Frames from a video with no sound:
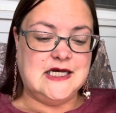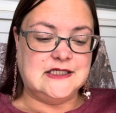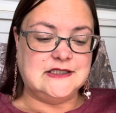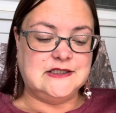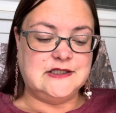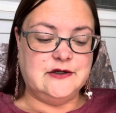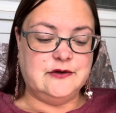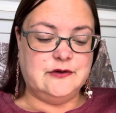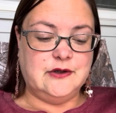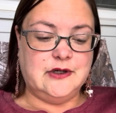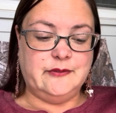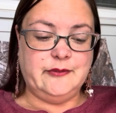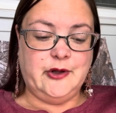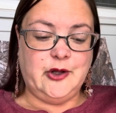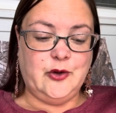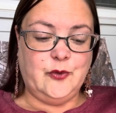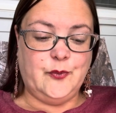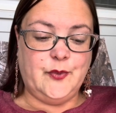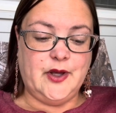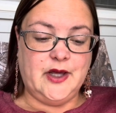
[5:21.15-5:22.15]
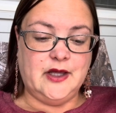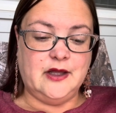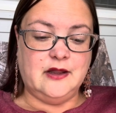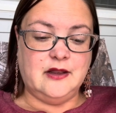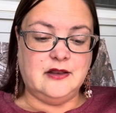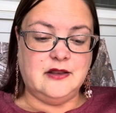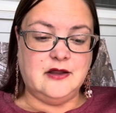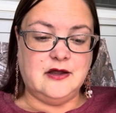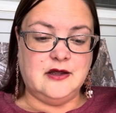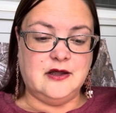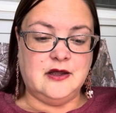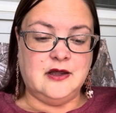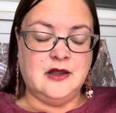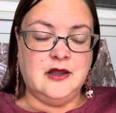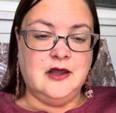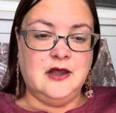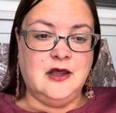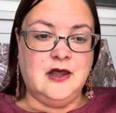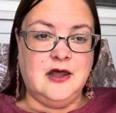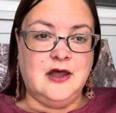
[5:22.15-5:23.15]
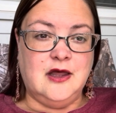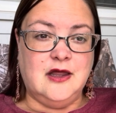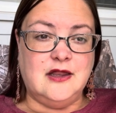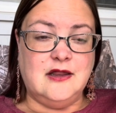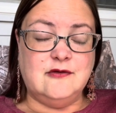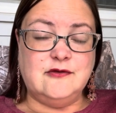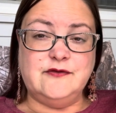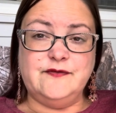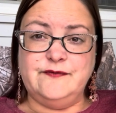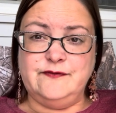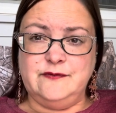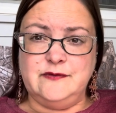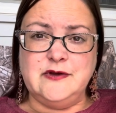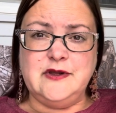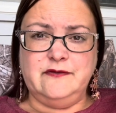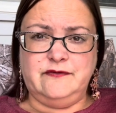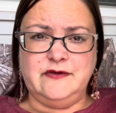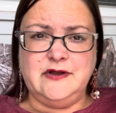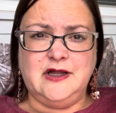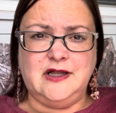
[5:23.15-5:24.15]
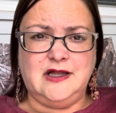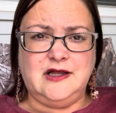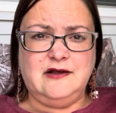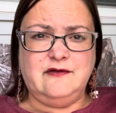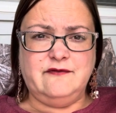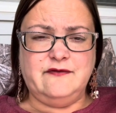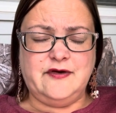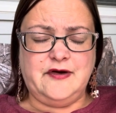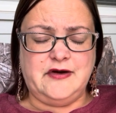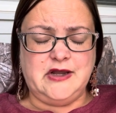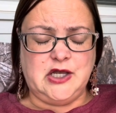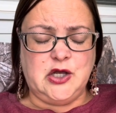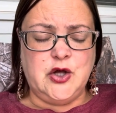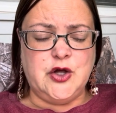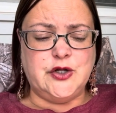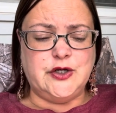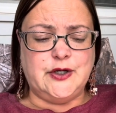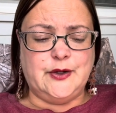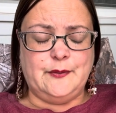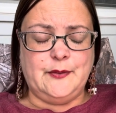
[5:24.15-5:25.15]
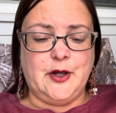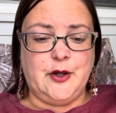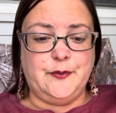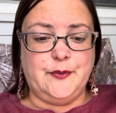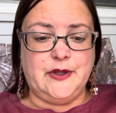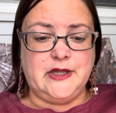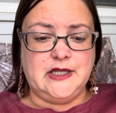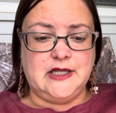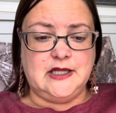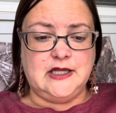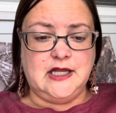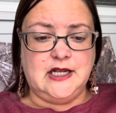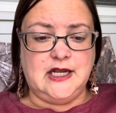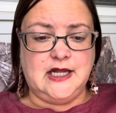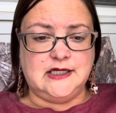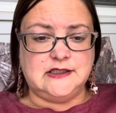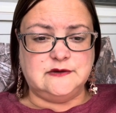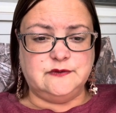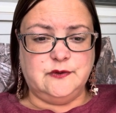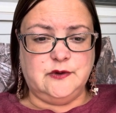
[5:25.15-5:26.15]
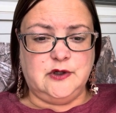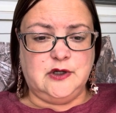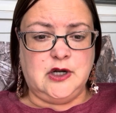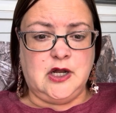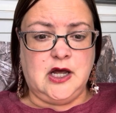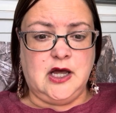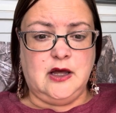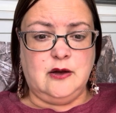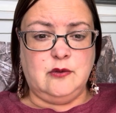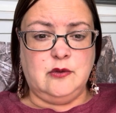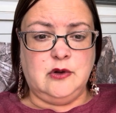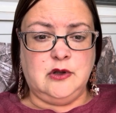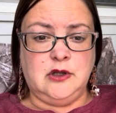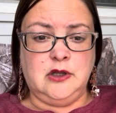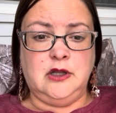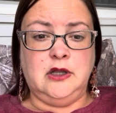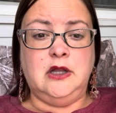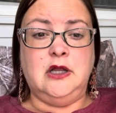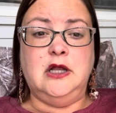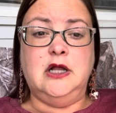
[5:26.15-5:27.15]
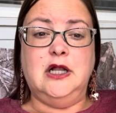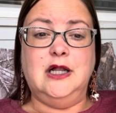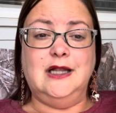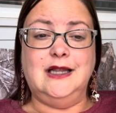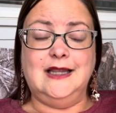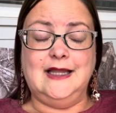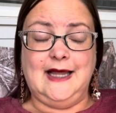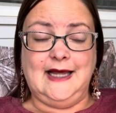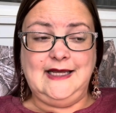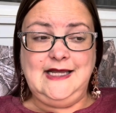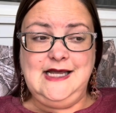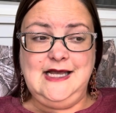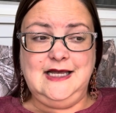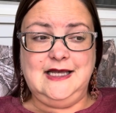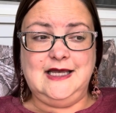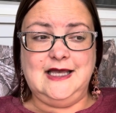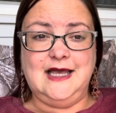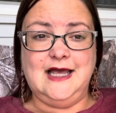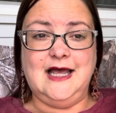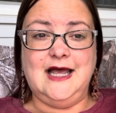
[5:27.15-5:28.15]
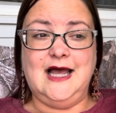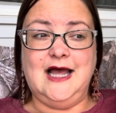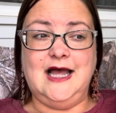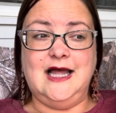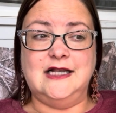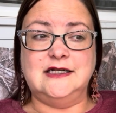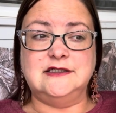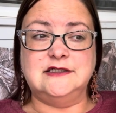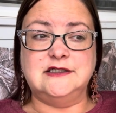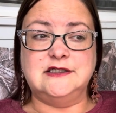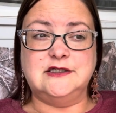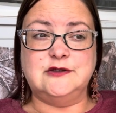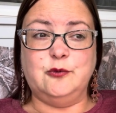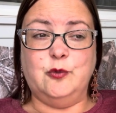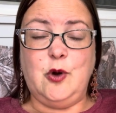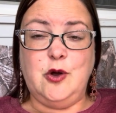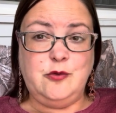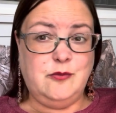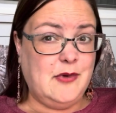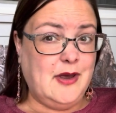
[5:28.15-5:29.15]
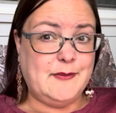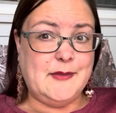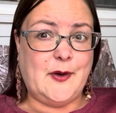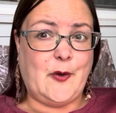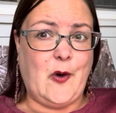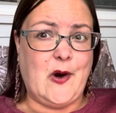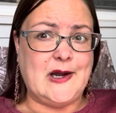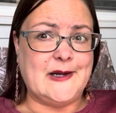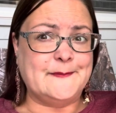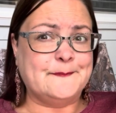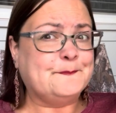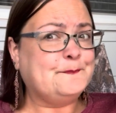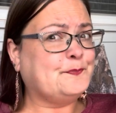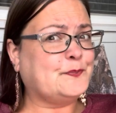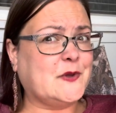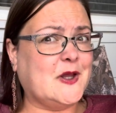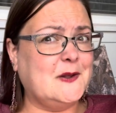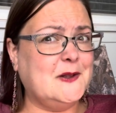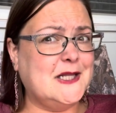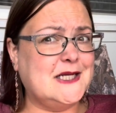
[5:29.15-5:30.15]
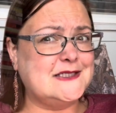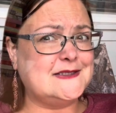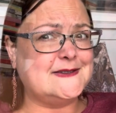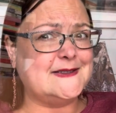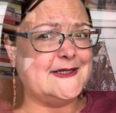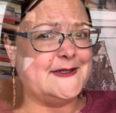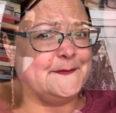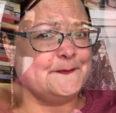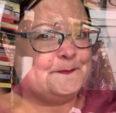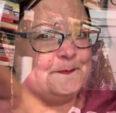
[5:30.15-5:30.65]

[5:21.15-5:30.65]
So I'm hoping that was definitely very good. I'm hoping that the next one I will like and won't make me cry. Let's see.